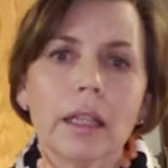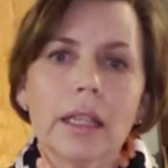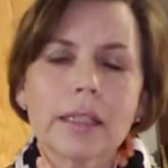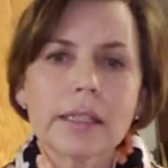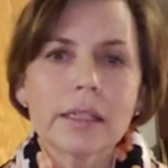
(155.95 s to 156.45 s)

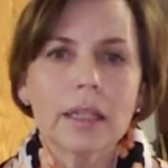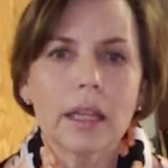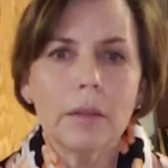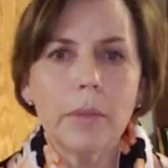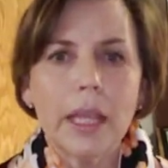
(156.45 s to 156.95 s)
It's
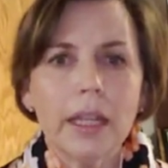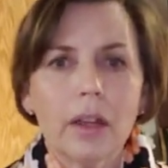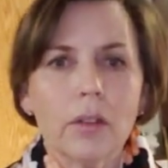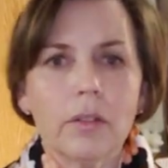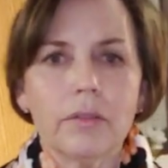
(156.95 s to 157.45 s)
made
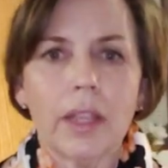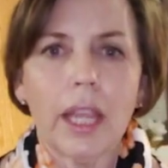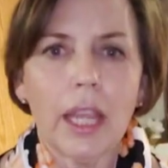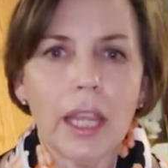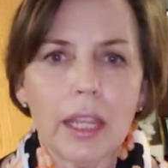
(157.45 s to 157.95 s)
out of
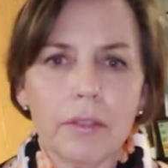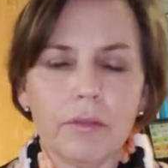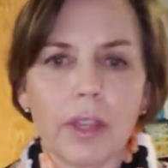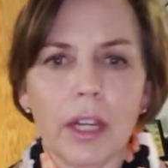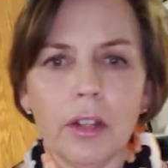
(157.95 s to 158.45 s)
a
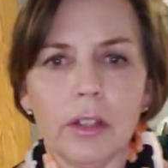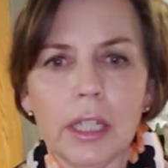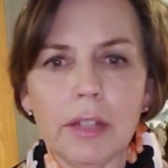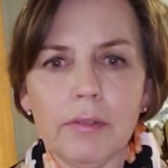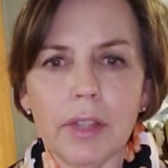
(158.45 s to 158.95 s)

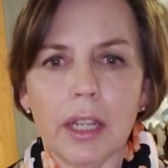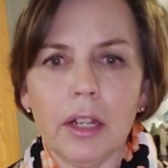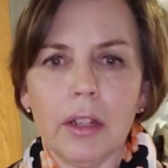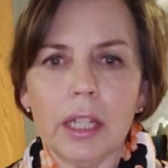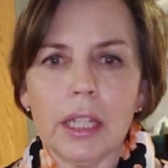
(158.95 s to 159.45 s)
very,
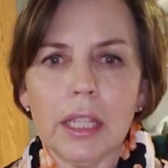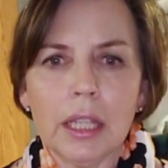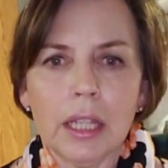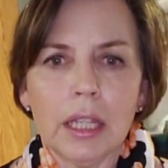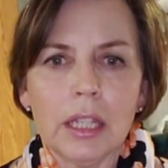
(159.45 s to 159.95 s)
very
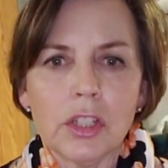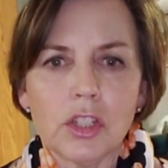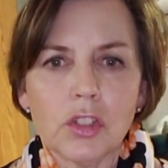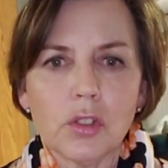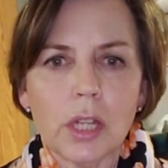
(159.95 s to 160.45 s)

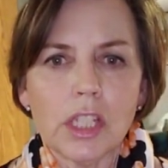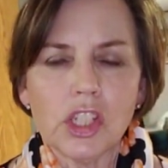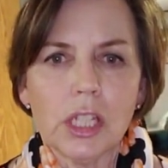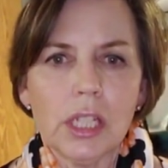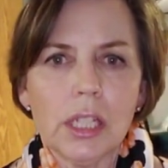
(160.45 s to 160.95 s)

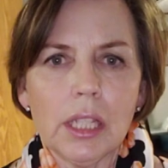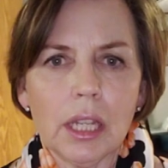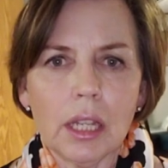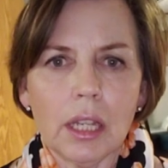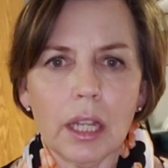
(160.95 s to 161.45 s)
stretchy,
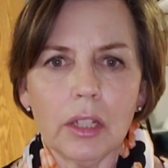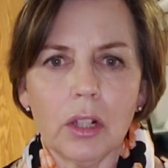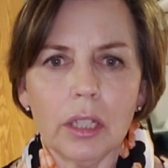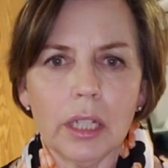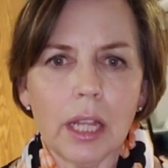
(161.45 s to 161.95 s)
I'd
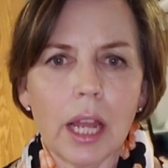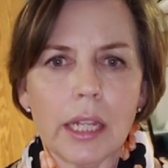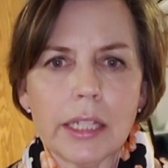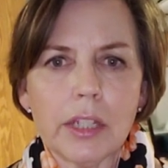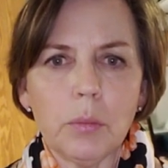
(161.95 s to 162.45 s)
call it an
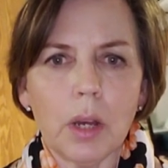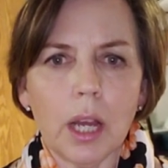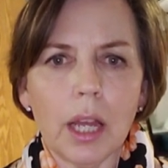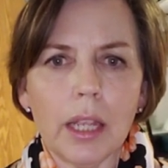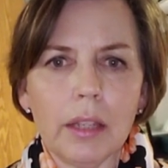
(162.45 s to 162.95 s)

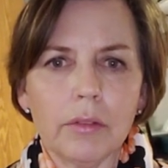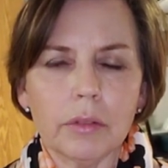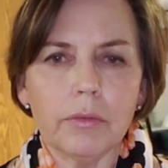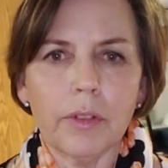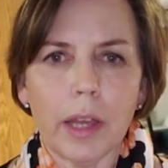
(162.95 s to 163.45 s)
ITY
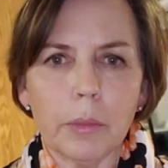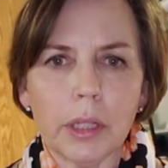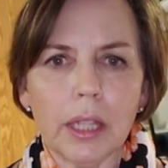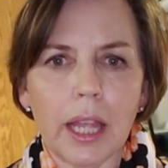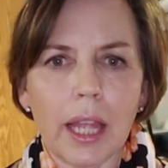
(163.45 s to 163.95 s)
from
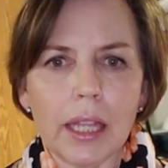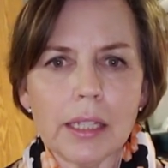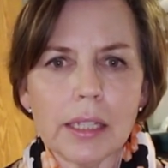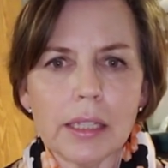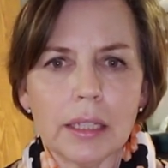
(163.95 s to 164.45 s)

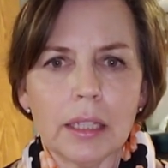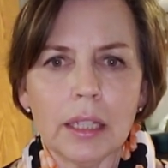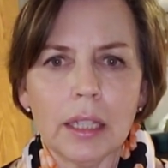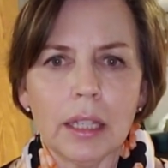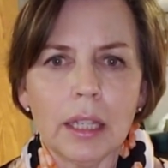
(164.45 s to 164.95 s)
Fabricland.
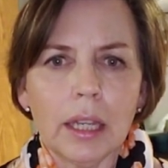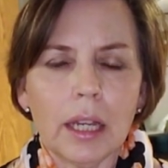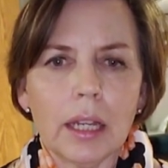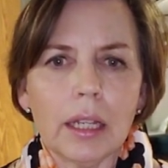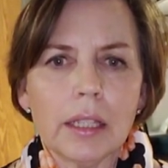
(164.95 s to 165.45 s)

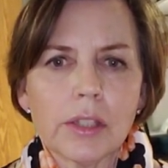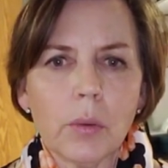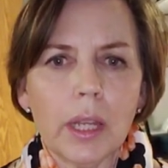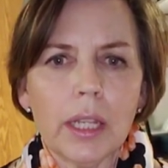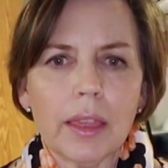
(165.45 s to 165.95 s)
It's
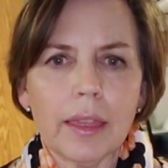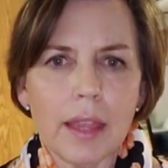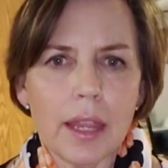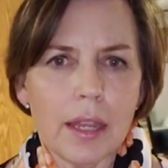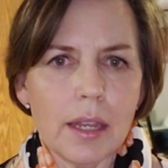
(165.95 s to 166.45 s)
quite a
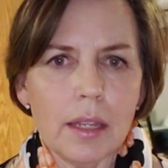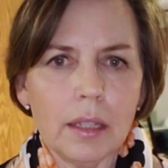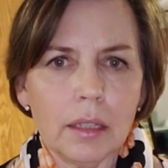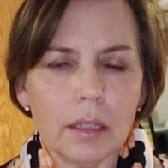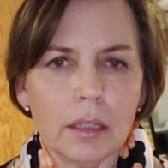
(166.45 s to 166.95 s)
thin,
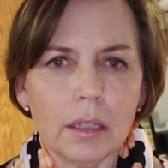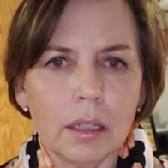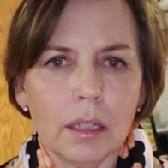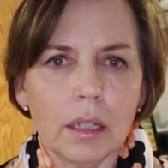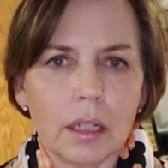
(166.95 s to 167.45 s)

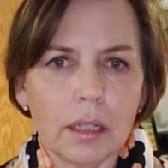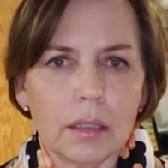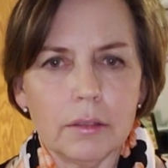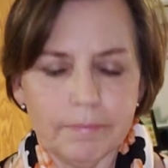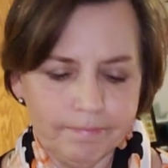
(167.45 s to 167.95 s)

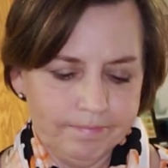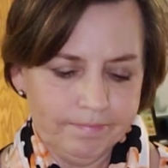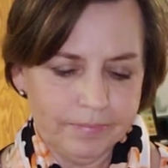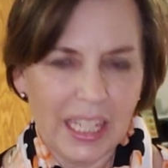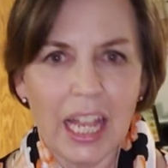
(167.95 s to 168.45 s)

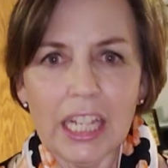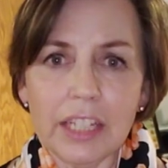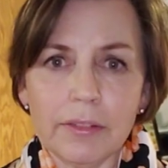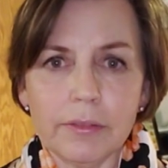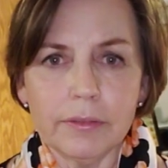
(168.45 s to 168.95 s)
kind
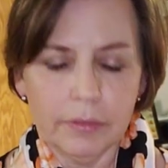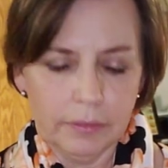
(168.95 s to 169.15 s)
of